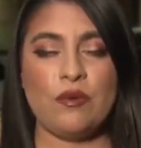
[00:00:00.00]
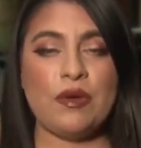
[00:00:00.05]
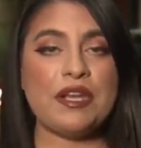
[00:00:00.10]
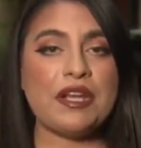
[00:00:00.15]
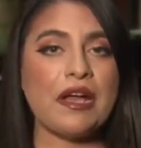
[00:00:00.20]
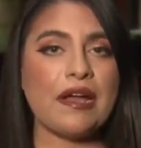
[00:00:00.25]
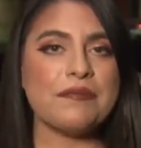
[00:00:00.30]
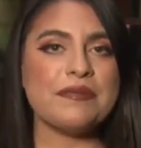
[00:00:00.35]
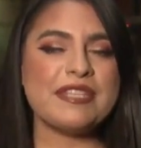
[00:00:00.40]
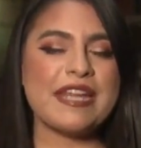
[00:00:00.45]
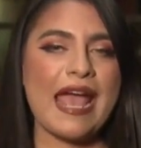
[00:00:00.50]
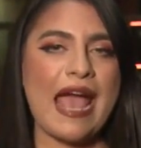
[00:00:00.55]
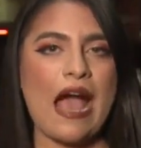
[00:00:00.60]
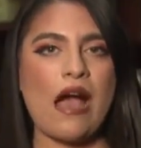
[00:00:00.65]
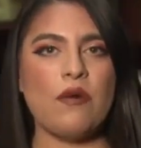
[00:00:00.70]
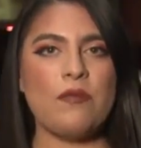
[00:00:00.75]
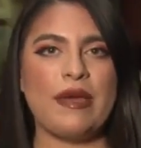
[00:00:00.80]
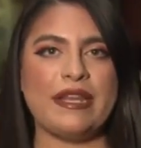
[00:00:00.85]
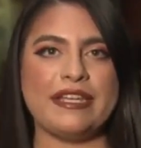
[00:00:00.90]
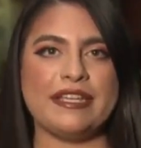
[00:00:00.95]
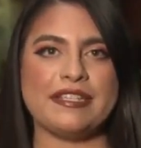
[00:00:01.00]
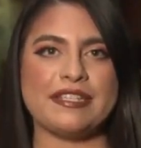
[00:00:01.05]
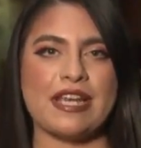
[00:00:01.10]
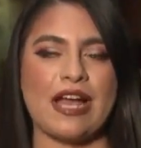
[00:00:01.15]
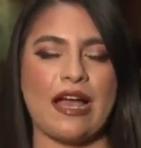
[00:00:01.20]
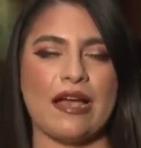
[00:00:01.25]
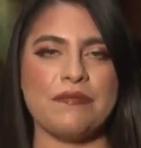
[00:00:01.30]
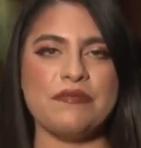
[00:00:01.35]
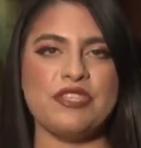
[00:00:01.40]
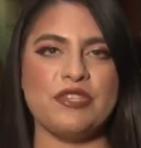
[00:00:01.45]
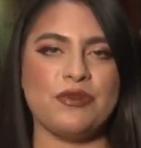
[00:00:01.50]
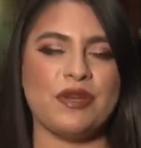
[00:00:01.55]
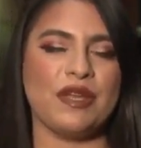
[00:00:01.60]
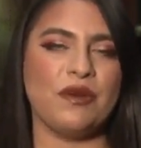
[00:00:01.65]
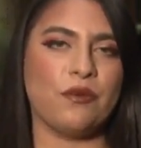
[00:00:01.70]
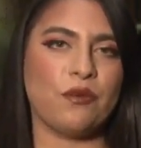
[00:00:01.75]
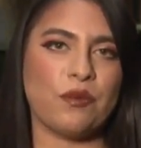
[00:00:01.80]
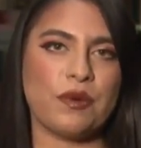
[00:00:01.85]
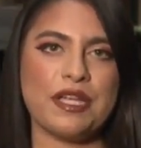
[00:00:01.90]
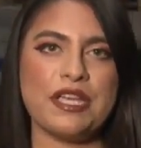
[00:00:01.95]
When it comes to how many times you
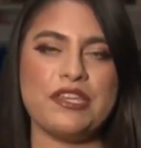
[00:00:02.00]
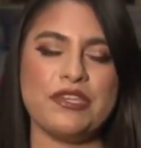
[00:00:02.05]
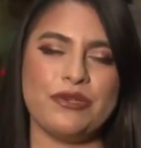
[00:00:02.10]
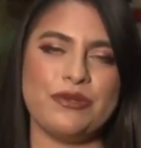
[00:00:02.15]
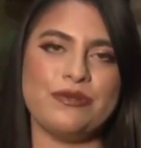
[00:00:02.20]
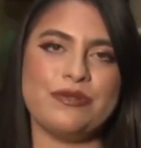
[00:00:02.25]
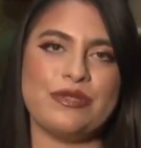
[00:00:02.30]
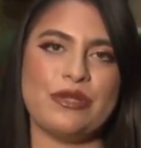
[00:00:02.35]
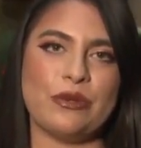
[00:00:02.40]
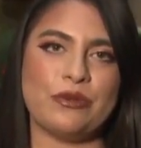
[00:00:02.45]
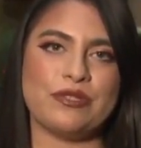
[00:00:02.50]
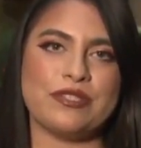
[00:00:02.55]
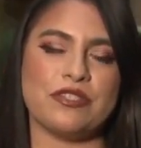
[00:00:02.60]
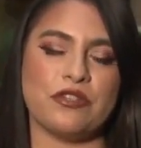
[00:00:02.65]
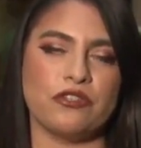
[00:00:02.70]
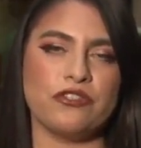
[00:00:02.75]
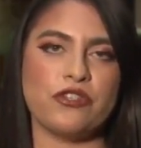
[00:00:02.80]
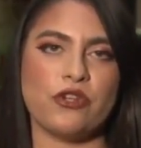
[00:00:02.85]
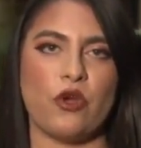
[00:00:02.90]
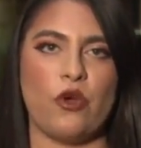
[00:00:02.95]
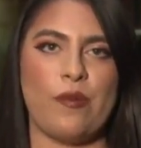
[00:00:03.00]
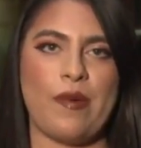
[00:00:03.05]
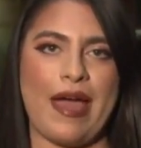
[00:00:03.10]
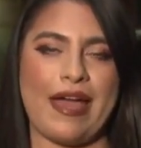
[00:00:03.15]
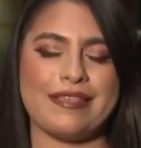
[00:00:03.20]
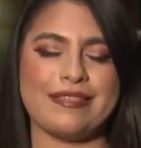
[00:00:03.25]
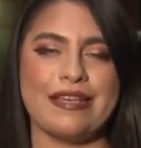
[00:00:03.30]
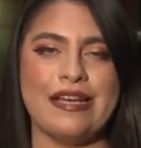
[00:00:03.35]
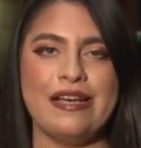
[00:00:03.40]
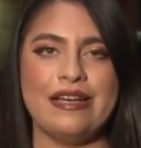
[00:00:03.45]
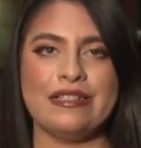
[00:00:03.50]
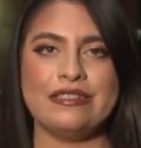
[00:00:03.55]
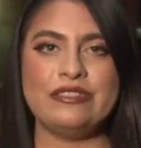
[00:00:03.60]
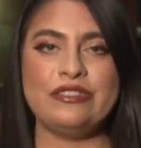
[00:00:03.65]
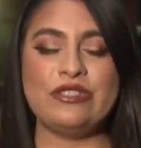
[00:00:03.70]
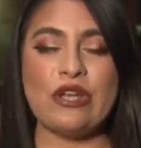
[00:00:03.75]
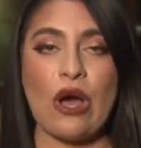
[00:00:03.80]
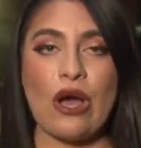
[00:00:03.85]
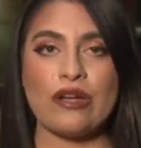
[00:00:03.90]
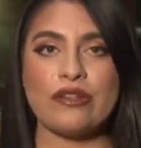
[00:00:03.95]
can reuse those surgical masks,
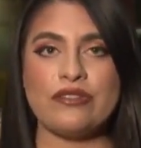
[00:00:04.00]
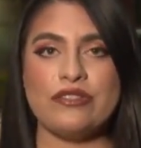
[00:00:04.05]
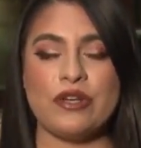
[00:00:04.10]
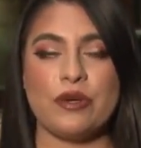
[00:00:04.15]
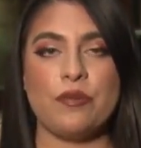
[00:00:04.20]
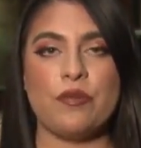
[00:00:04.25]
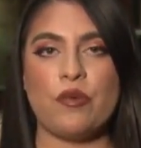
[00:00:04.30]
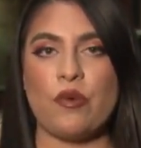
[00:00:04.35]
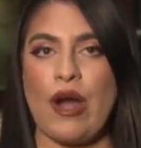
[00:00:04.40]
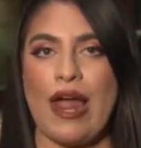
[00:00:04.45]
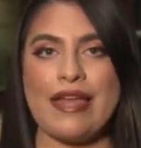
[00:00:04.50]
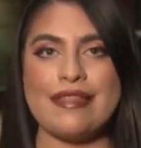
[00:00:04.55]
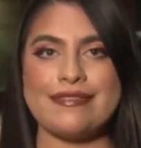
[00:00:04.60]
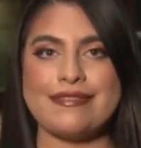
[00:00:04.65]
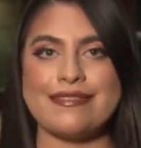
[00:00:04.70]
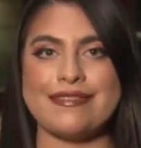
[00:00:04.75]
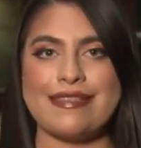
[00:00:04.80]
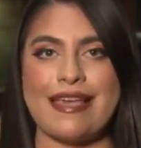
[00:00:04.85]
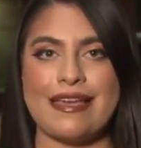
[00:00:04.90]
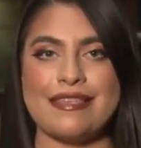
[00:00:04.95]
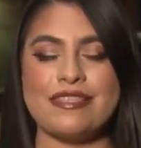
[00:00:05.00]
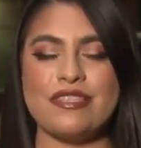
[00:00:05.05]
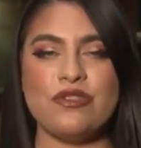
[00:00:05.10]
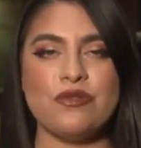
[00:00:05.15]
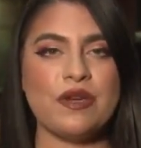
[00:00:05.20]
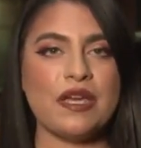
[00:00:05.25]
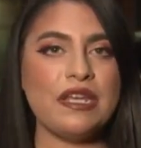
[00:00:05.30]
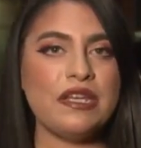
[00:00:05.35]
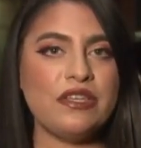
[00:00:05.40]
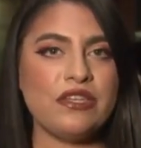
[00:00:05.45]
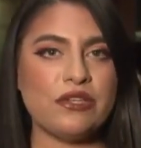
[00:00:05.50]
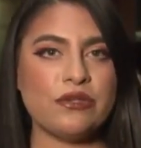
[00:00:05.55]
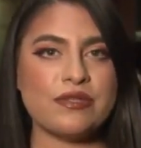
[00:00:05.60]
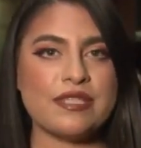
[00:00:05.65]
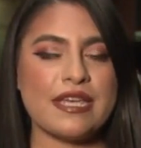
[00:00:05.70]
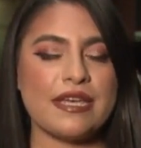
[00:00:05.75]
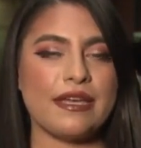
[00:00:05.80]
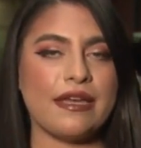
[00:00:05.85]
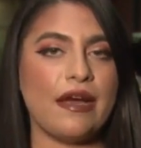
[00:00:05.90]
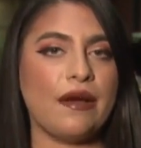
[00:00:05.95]
Dr. Brett says you can
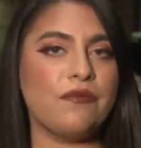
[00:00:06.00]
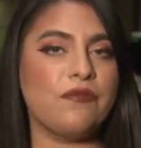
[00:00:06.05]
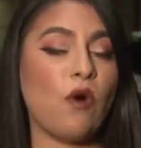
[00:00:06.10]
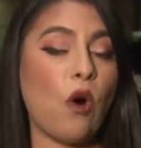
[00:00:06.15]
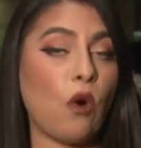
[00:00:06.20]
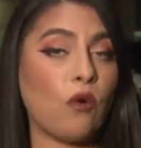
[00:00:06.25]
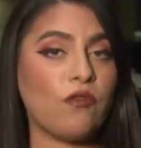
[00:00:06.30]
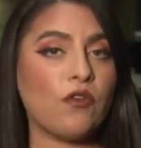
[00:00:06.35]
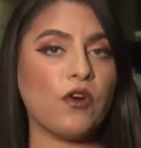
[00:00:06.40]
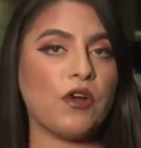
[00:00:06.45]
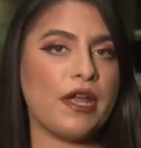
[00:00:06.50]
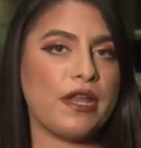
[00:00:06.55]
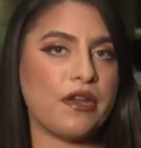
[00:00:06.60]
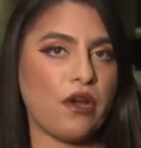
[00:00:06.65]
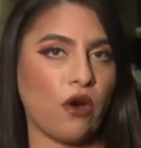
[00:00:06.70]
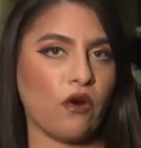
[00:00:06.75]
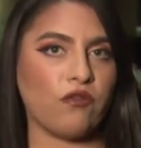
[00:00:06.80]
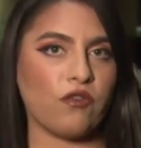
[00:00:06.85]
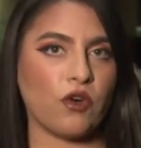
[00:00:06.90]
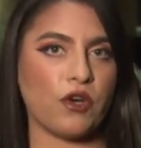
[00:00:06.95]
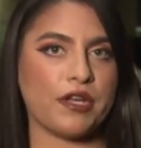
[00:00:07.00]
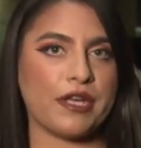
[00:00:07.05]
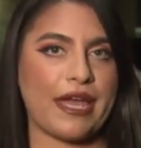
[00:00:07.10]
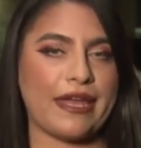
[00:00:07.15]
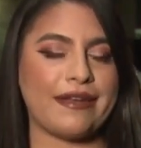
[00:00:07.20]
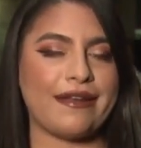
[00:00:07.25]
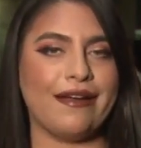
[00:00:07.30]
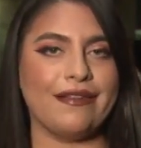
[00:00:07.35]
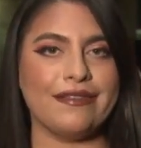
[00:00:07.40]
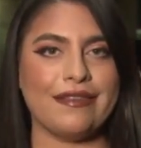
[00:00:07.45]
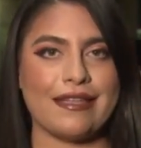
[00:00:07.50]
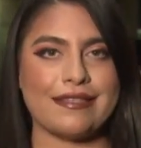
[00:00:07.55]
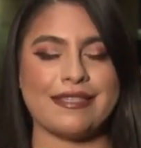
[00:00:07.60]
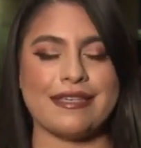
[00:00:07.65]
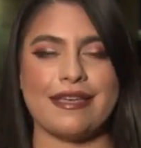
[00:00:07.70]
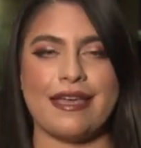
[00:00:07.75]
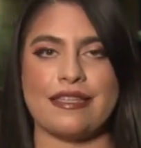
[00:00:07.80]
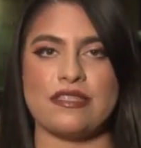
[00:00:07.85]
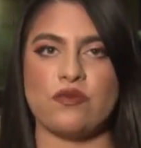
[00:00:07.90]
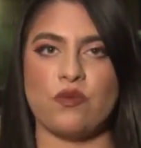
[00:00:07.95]
use it over and over again unless
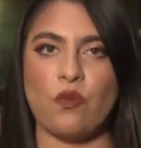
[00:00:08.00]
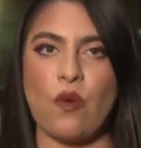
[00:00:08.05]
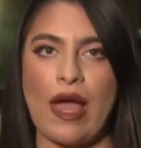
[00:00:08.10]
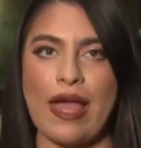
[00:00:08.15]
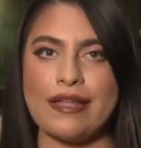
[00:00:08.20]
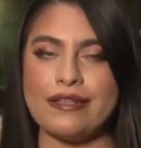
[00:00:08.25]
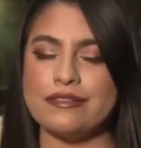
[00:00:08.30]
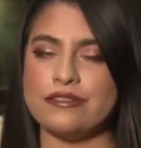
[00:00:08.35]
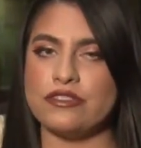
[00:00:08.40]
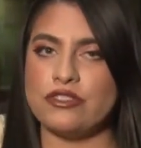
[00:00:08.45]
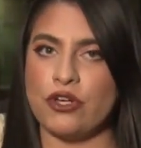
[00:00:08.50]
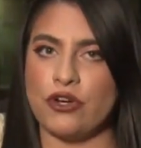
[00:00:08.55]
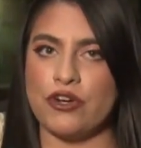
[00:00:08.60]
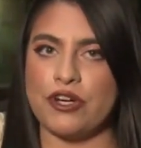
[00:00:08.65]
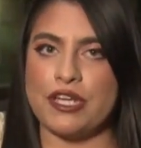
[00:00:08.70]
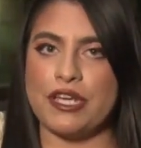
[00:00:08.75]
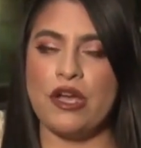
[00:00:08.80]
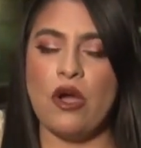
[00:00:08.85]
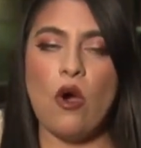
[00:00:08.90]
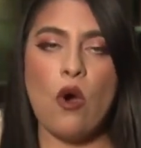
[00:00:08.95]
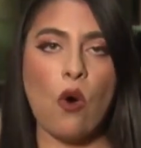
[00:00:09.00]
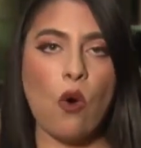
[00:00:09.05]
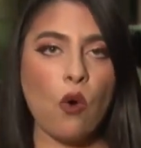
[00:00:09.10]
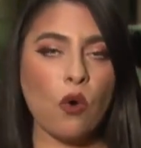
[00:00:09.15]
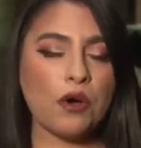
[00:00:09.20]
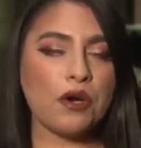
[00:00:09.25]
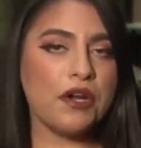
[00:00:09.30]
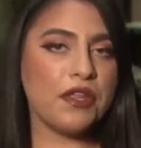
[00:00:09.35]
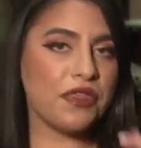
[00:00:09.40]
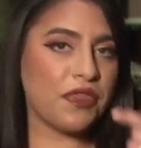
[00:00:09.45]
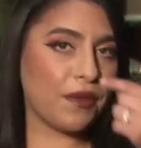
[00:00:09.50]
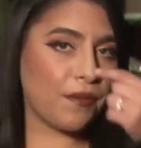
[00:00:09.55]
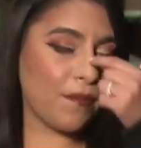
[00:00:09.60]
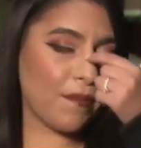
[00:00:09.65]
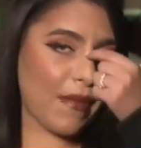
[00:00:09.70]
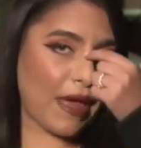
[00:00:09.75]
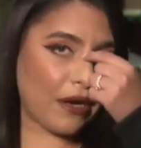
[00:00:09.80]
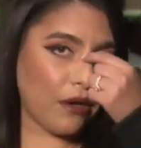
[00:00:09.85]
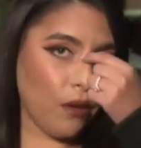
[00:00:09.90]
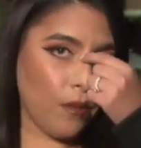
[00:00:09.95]
it gets wet, dirty, or the
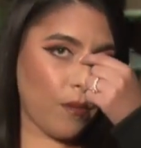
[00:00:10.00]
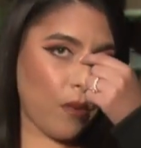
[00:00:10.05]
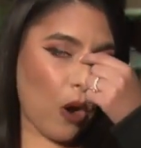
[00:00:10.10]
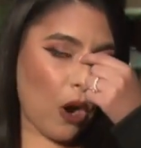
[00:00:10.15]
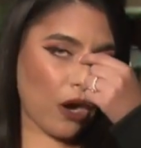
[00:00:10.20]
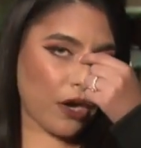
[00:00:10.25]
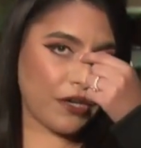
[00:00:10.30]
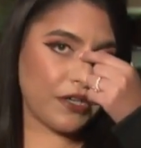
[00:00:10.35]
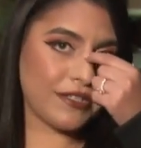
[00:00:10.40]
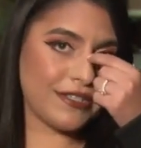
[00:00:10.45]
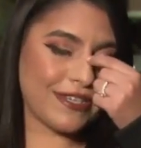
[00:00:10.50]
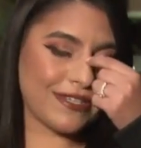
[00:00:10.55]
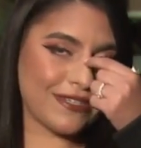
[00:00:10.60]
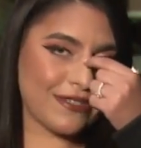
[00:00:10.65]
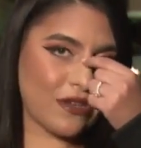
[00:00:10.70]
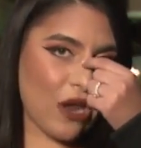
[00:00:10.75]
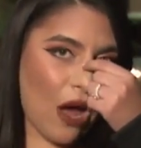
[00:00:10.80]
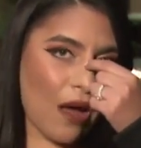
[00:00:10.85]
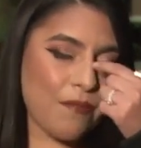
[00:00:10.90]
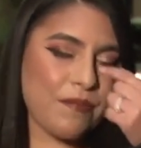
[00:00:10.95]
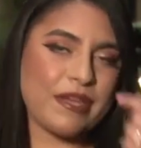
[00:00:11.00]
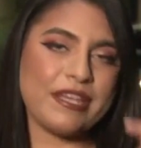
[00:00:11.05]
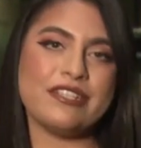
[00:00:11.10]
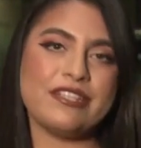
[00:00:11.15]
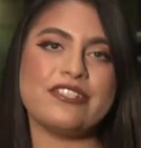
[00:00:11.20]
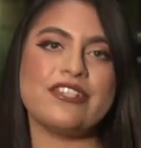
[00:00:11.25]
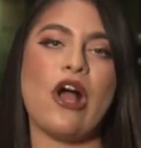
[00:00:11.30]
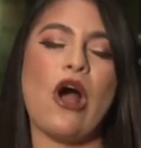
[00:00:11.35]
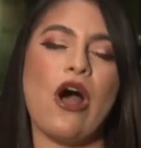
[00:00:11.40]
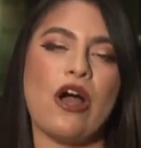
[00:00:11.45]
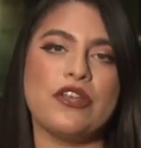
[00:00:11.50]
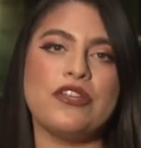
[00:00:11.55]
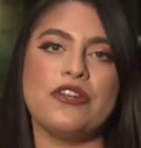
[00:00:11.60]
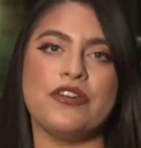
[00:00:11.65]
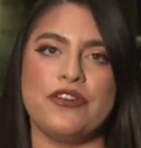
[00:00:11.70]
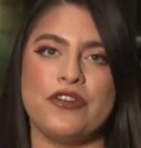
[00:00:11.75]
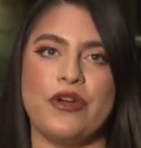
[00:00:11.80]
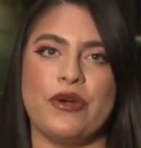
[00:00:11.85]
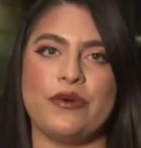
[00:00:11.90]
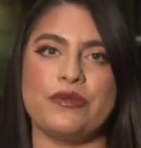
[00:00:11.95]
metal part does not pinch on
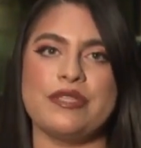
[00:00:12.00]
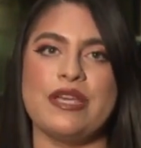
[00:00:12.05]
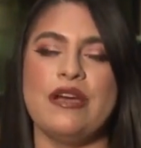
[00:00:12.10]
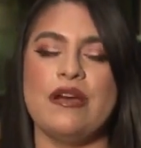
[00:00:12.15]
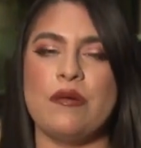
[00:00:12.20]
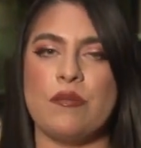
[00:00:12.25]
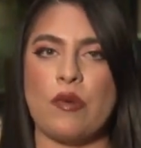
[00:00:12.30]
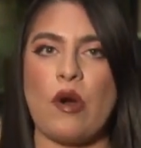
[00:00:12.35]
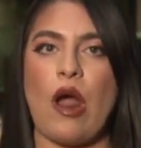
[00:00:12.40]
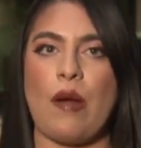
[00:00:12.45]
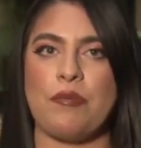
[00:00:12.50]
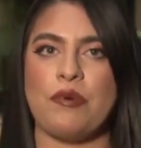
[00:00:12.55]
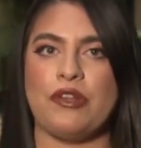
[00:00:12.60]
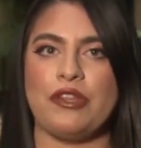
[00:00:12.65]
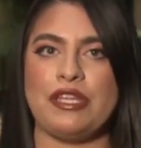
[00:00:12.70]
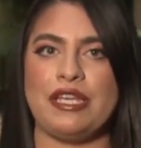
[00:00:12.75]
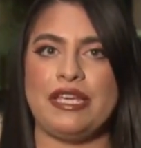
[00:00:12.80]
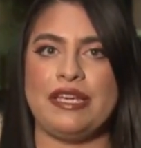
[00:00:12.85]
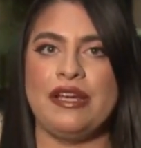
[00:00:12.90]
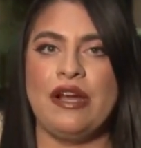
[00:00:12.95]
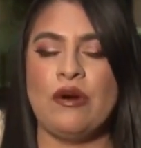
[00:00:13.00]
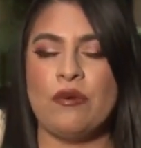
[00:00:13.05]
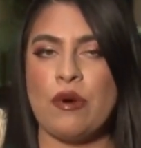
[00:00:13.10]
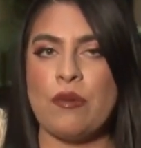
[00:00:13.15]
your nose properly.